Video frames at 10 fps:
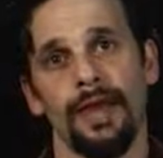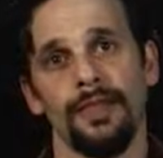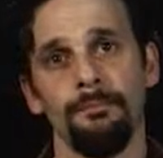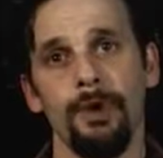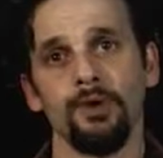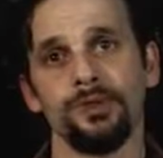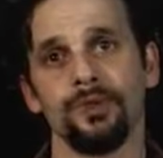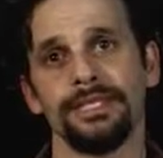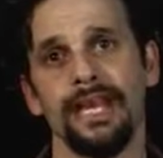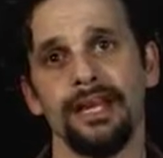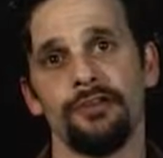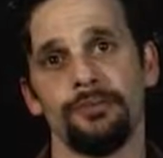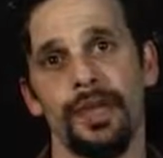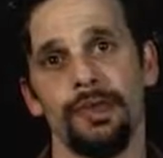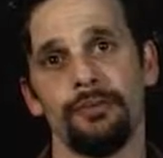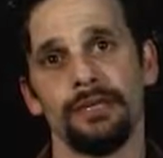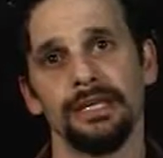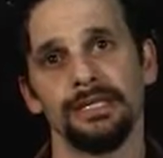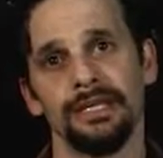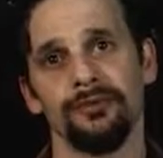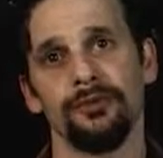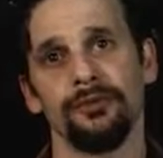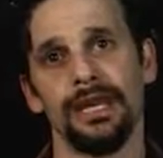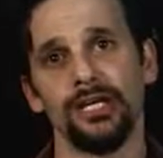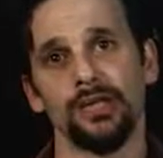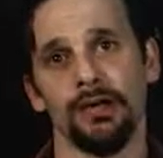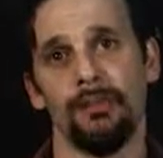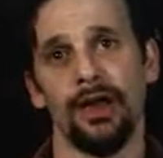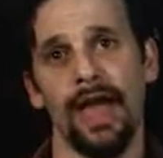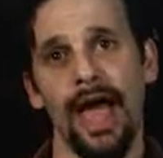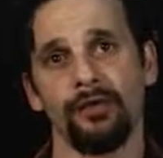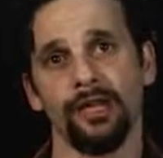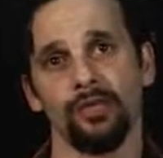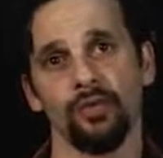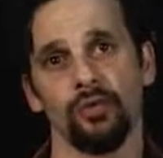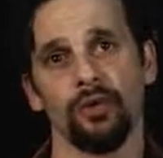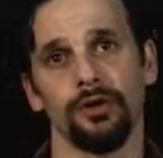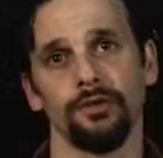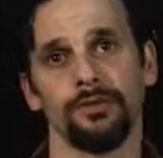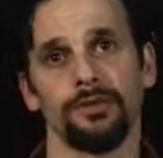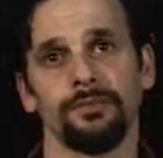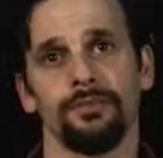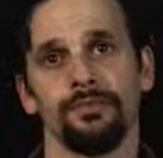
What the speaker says: and the most we take from them is information about how nature works,